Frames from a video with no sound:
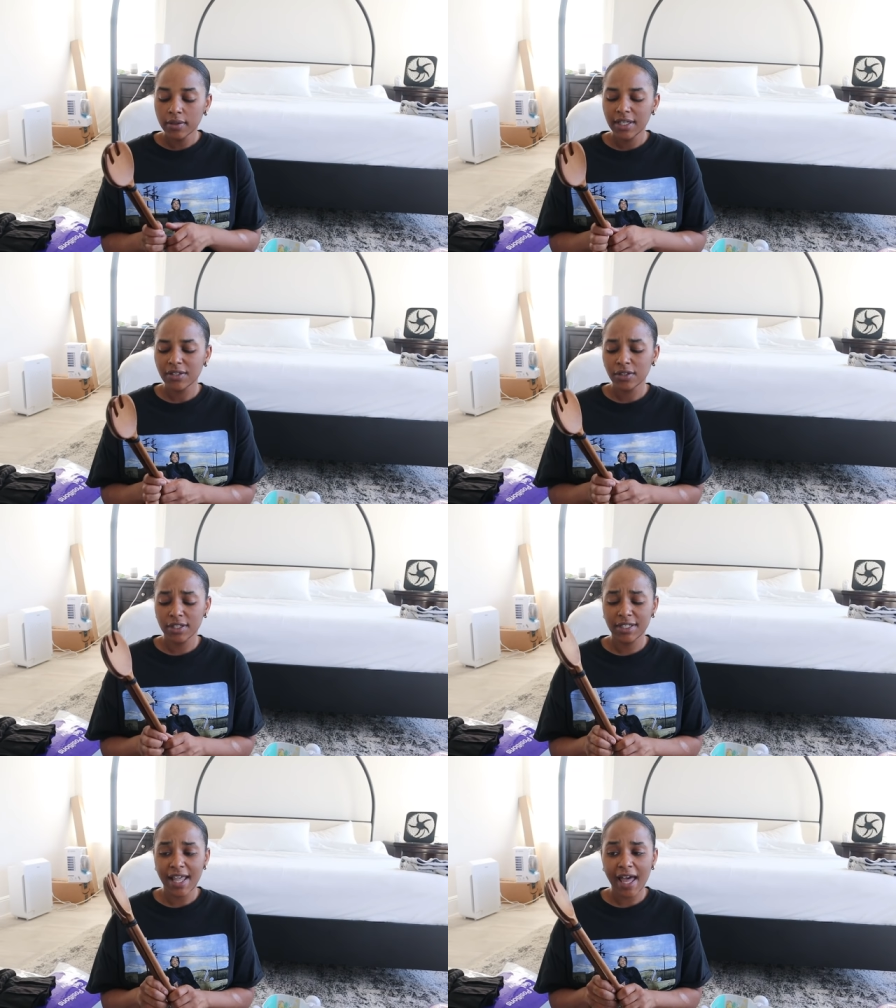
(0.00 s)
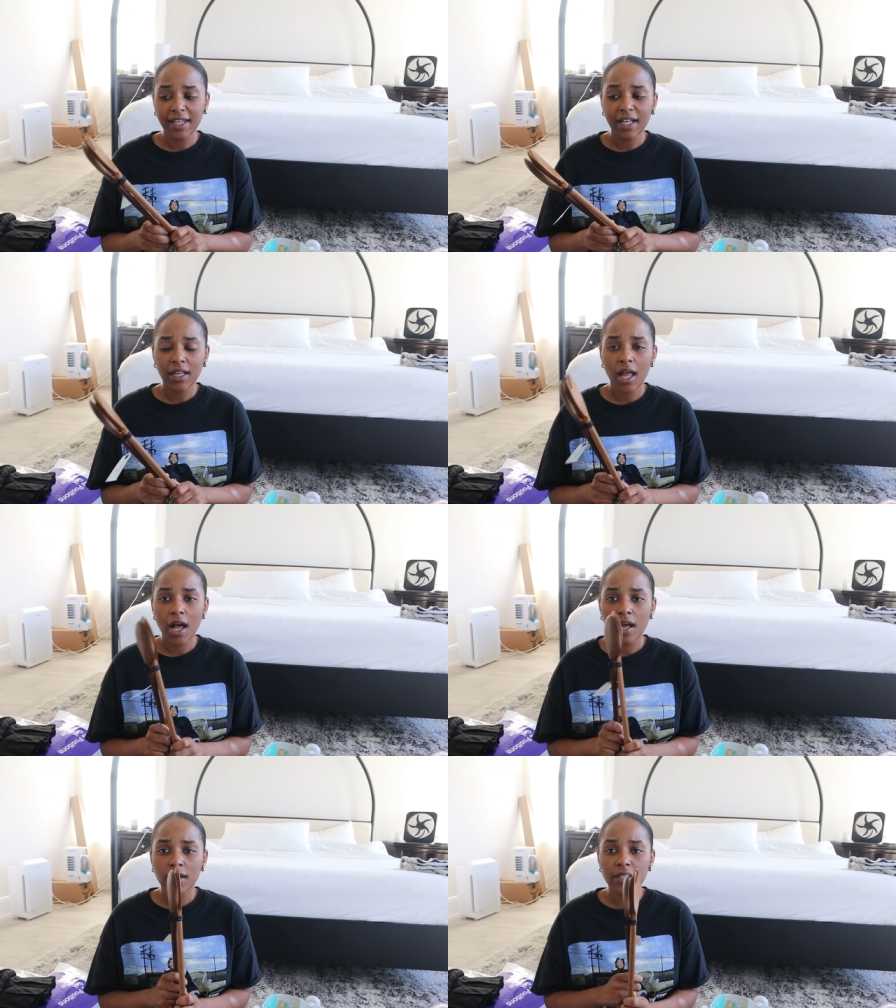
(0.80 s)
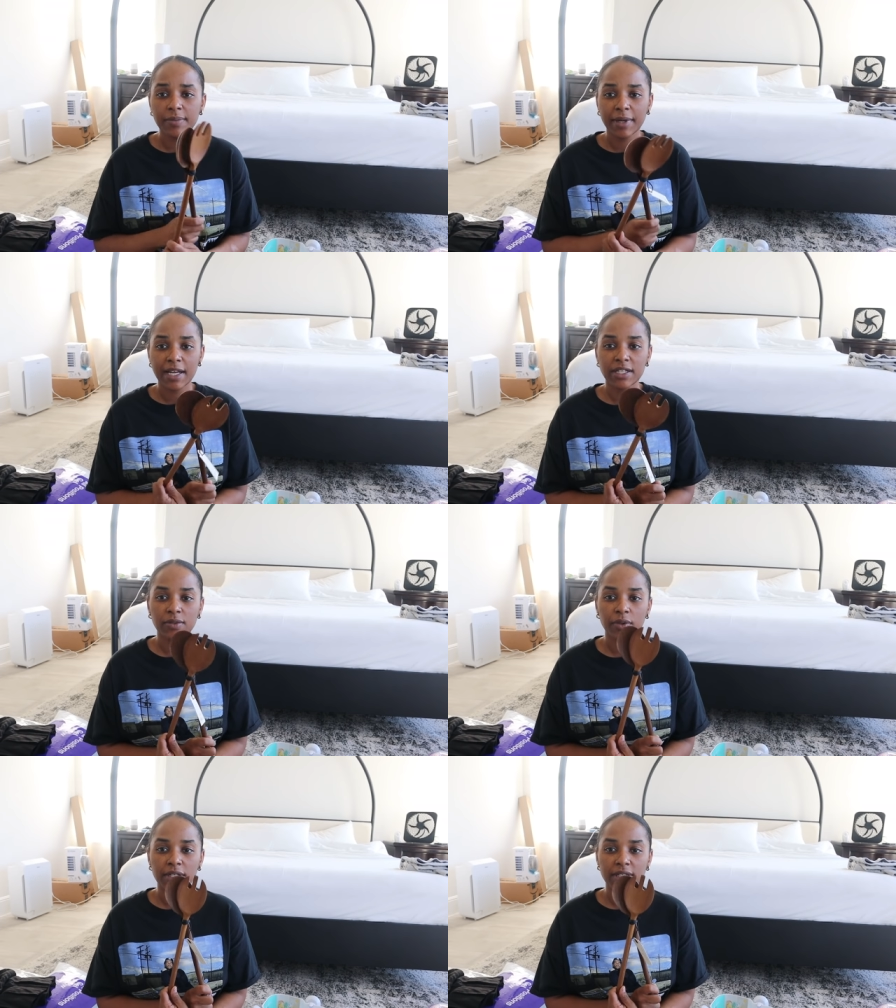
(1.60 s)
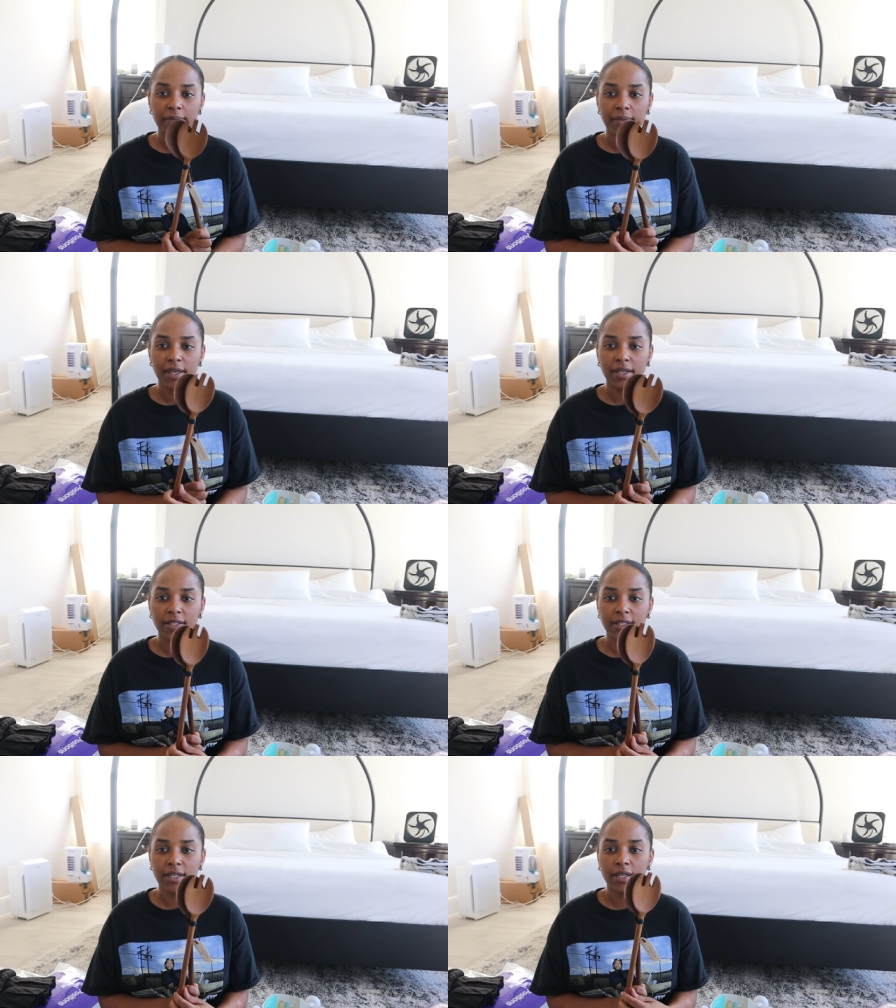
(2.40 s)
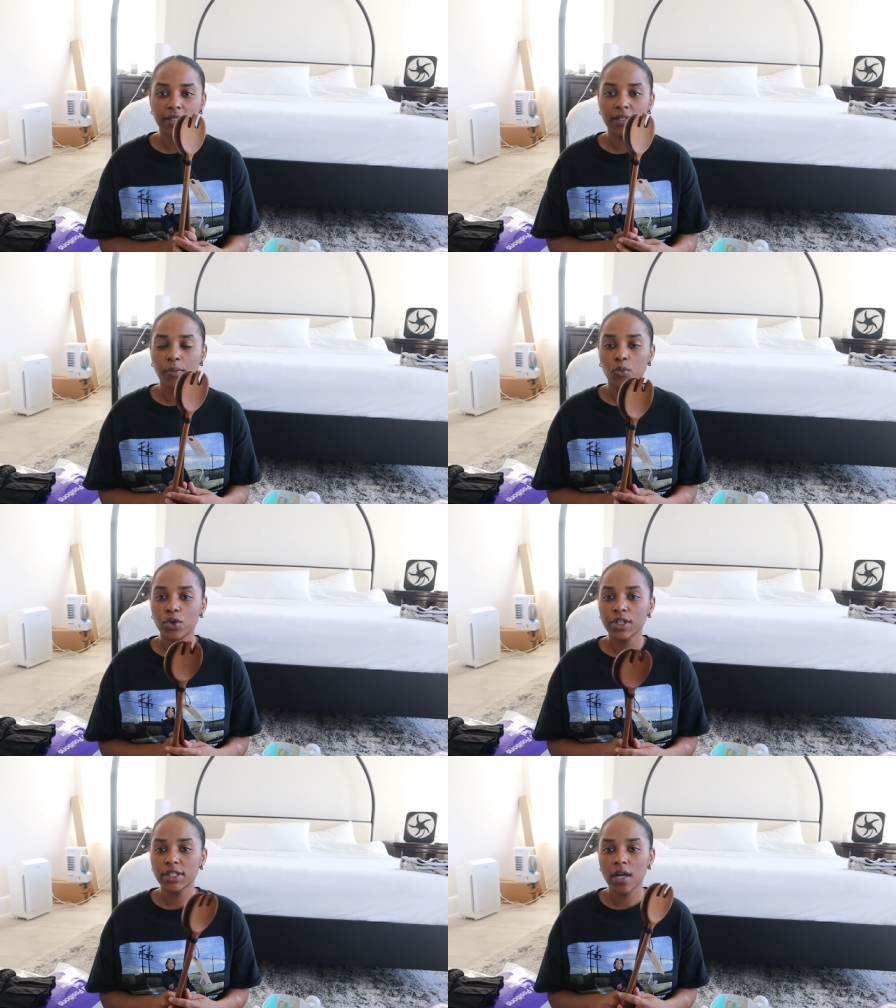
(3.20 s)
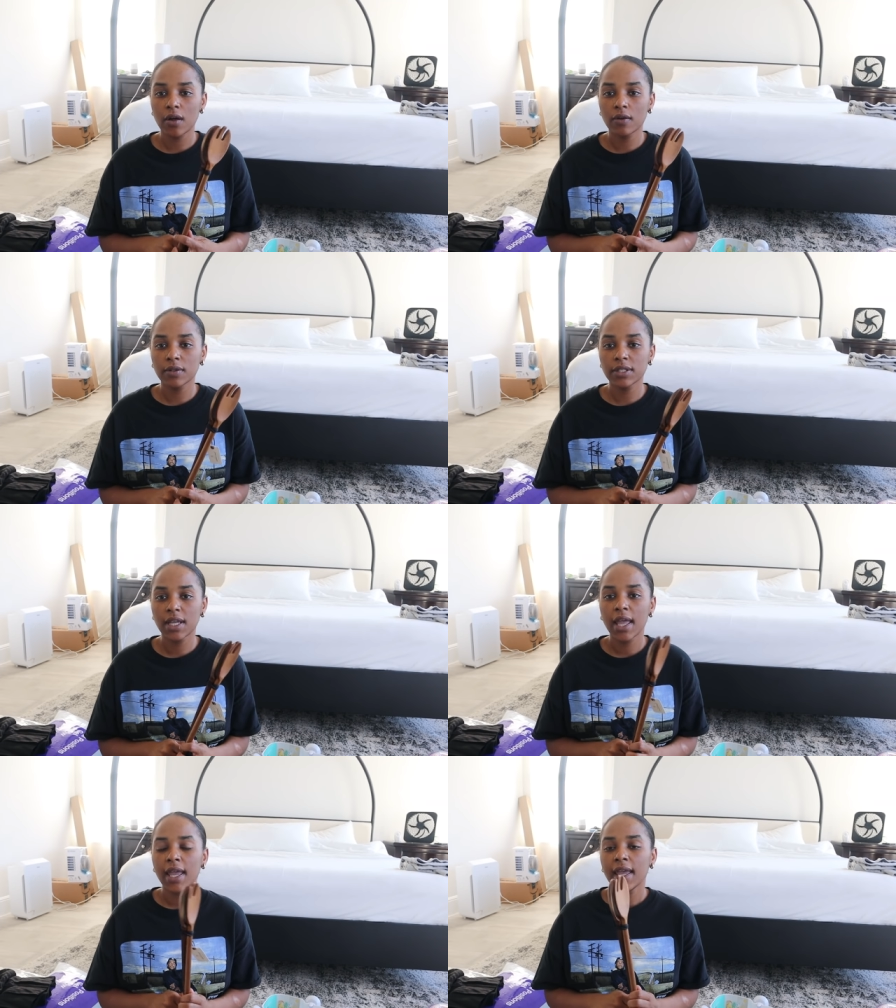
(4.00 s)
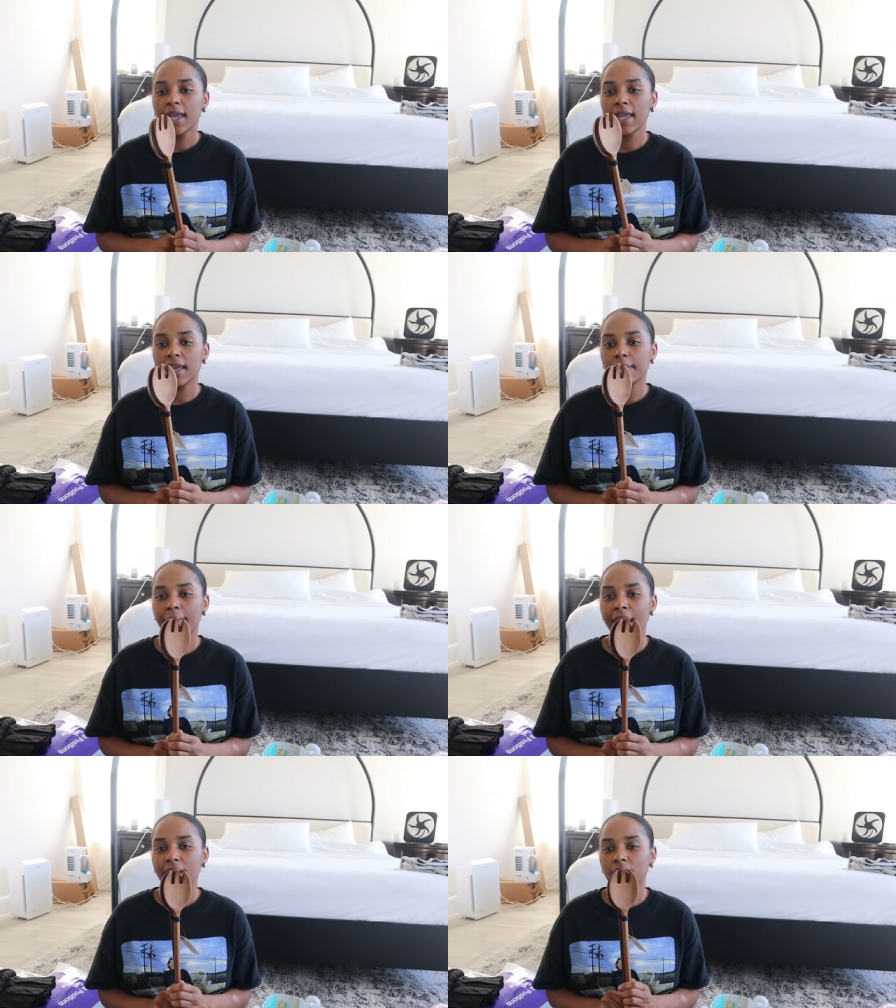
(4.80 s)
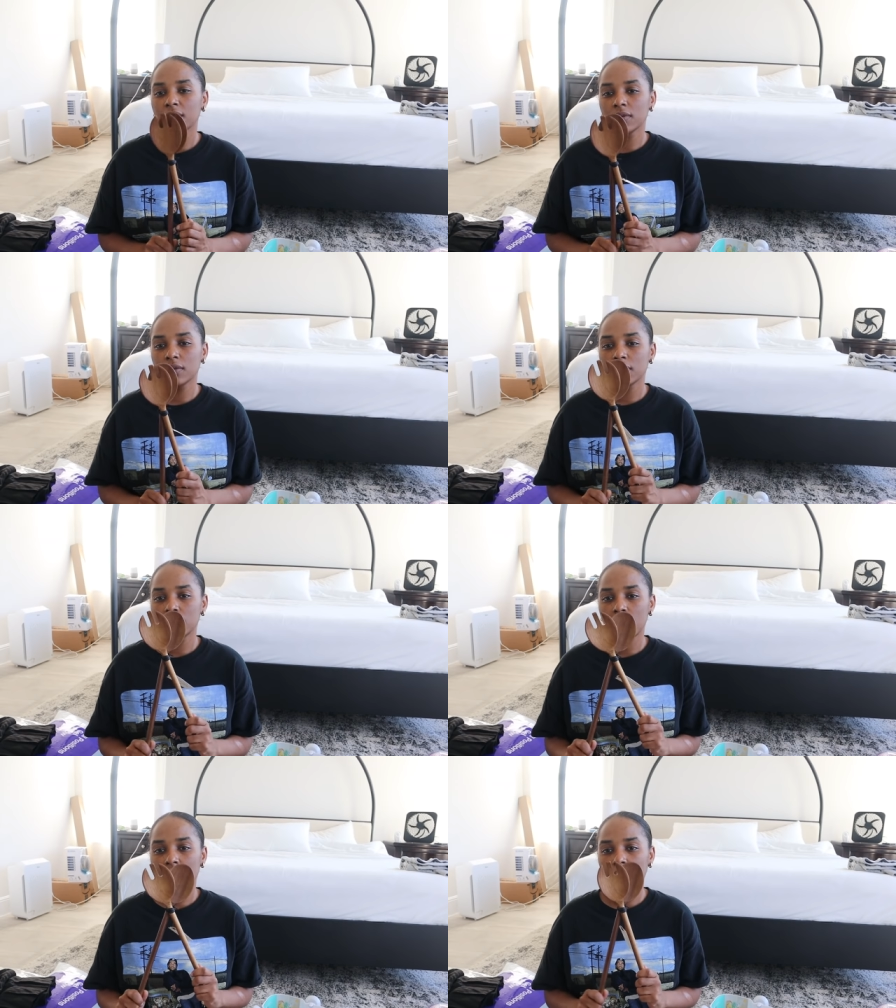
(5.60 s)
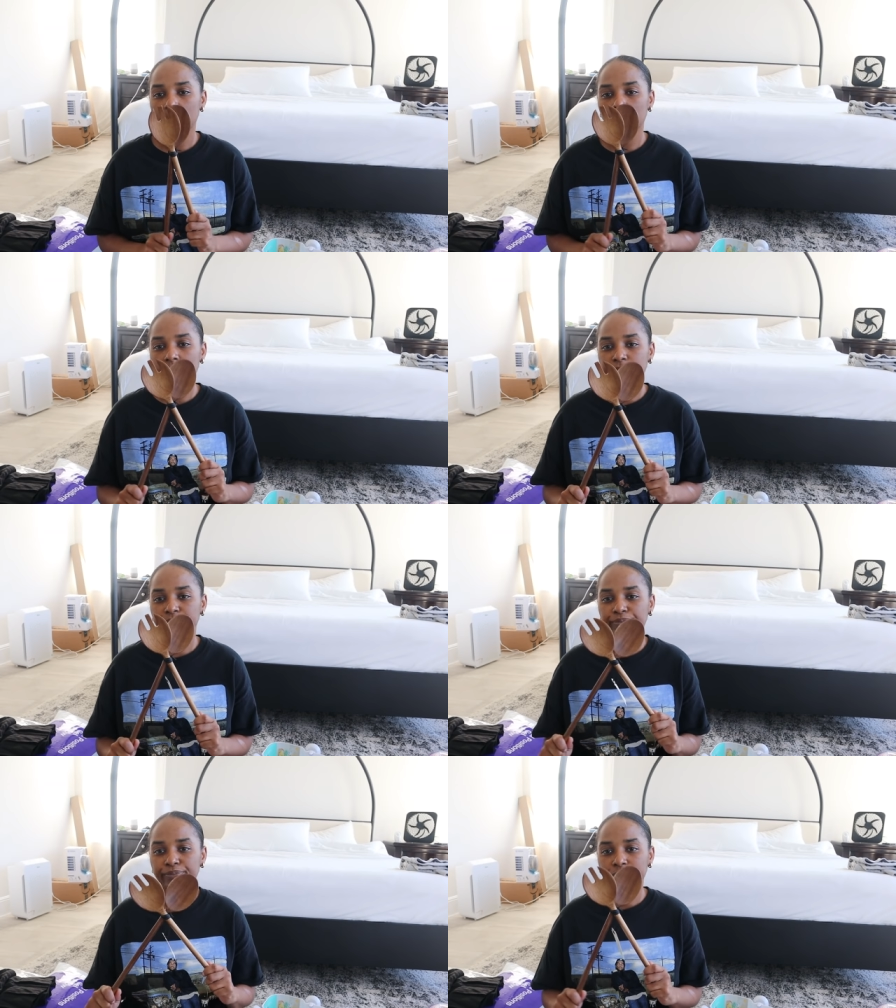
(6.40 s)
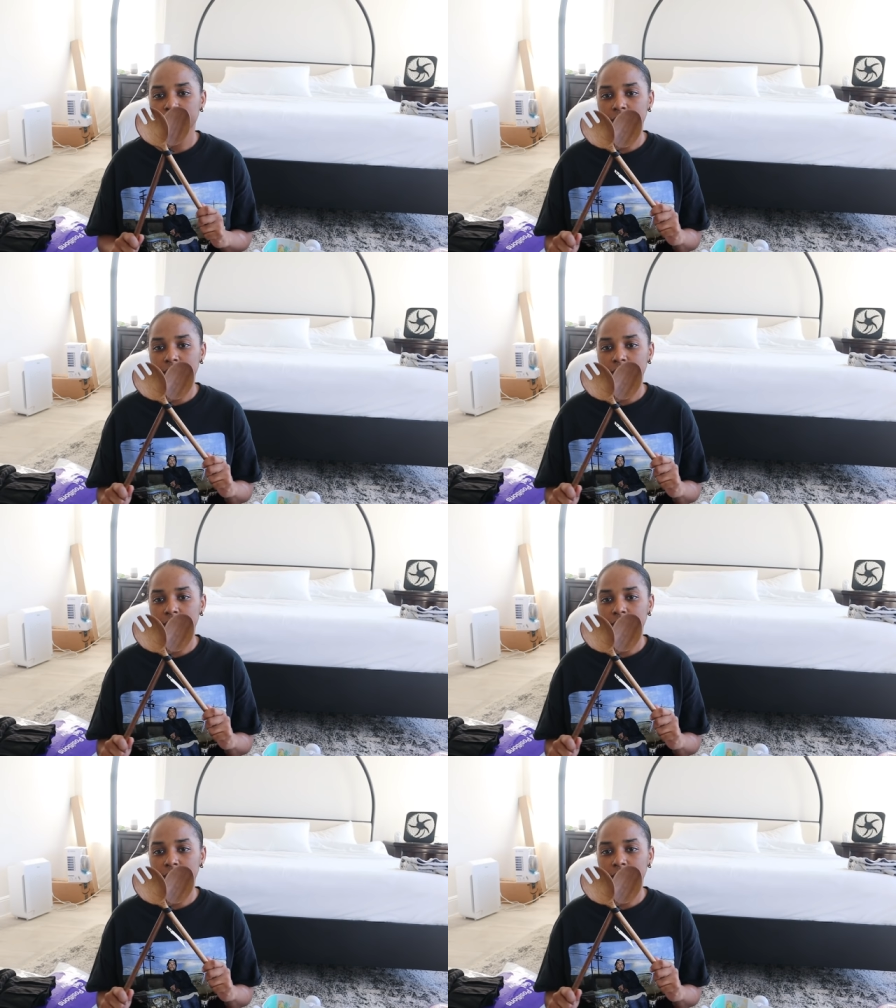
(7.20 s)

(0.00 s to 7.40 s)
These are salad claws, but I just wanted to mix some wood tones in my little um